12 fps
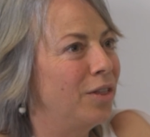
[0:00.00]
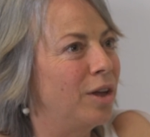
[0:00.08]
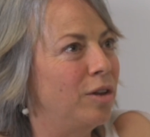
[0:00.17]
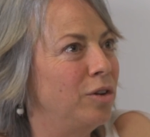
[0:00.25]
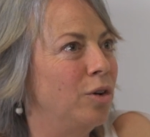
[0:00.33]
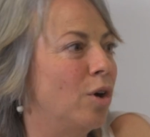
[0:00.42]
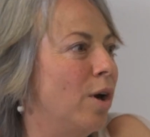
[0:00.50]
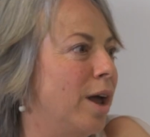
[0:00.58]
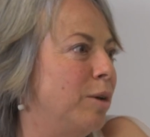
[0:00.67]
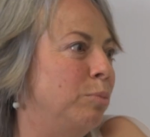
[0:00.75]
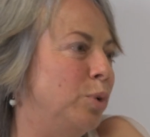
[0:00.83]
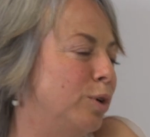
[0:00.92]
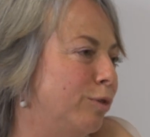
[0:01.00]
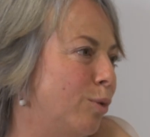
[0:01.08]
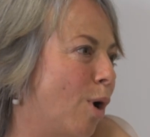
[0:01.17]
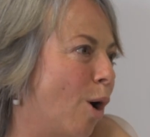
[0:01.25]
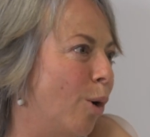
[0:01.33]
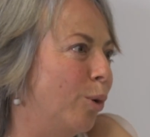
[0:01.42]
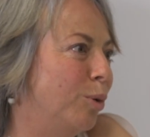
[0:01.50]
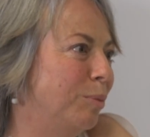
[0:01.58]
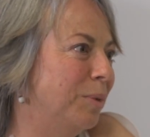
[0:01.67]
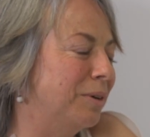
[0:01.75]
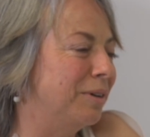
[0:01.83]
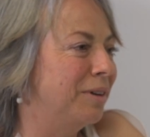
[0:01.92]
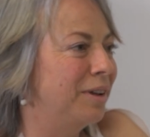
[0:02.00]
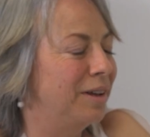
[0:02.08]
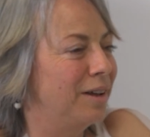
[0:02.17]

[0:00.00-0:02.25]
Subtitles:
that, I had a beautiful home, and